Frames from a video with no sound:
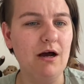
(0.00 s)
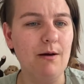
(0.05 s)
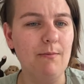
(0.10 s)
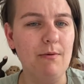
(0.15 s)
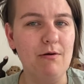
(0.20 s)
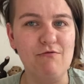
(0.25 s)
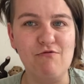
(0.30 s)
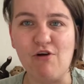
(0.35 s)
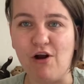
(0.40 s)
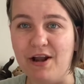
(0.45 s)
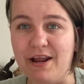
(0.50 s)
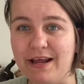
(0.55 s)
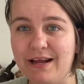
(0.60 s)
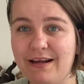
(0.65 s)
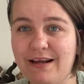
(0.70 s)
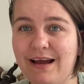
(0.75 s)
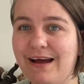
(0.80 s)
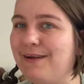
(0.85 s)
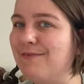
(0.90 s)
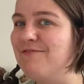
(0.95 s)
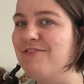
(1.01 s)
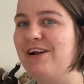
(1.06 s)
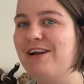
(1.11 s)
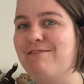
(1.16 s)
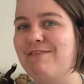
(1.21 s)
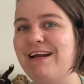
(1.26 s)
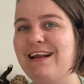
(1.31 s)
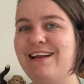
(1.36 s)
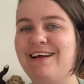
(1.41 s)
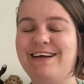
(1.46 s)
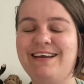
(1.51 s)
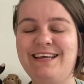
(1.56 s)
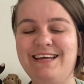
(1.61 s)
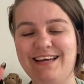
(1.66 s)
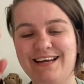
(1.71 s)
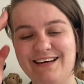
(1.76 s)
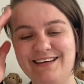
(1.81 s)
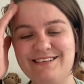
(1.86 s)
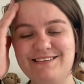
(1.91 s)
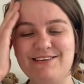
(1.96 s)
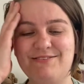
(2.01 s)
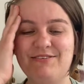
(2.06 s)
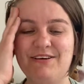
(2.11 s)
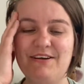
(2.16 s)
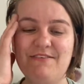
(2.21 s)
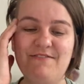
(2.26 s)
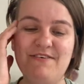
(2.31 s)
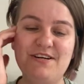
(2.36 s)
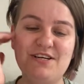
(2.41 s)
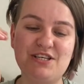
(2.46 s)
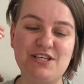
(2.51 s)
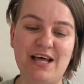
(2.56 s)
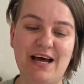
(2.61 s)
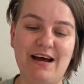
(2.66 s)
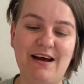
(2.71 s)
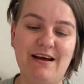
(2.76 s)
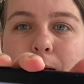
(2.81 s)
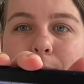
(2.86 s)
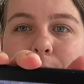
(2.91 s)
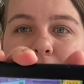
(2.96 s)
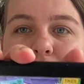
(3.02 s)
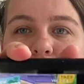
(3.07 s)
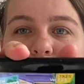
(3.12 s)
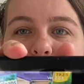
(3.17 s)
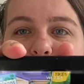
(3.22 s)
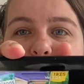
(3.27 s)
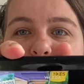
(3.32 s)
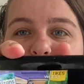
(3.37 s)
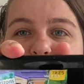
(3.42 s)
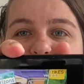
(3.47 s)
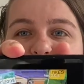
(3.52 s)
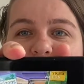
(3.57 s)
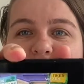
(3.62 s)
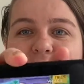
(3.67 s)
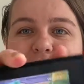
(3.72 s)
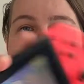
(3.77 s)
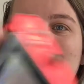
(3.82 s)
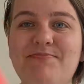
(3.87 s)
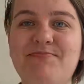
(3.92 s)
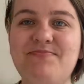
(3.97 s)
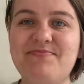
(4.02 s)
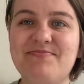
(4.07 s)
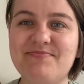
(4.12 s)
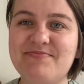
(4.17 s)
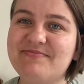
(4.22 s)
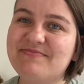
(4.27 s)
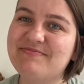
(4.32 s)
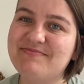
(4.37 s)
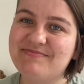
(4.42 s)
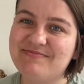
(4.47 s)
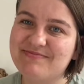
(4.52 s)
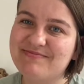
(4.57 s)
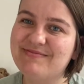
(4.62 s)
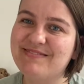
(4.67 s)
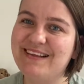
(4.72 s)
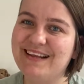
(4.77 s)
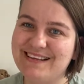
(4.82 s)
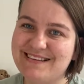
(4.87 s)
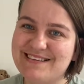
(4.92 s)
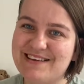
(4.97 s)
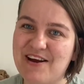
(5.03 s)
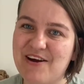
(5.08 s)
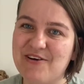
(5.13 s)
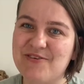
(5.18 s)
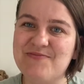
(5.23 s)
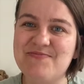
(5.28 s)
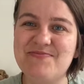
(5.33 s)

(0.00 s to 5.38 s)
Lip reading: running, and I'm really liking it. So I'm going to finish that, play Animal Crossing. Let's go.